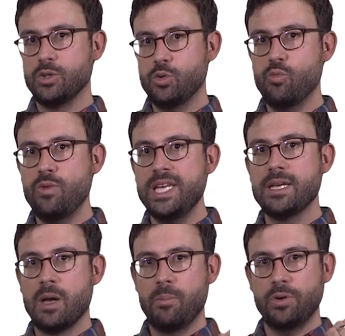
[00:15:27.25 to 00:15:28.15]
to
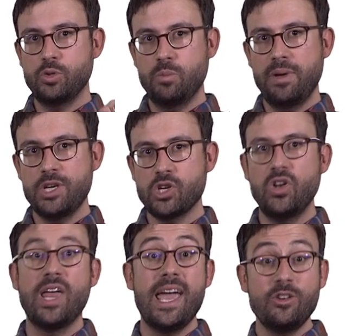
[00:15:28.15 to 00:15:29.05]
read
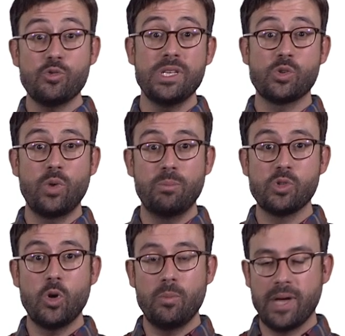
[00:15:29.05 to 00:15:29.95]
perturbation and
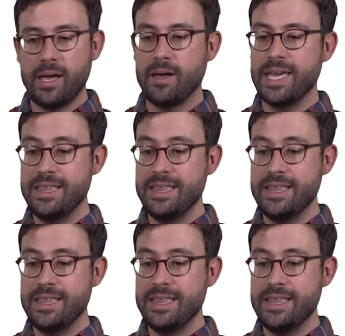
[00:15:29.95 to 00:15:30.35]
transcriptome uh,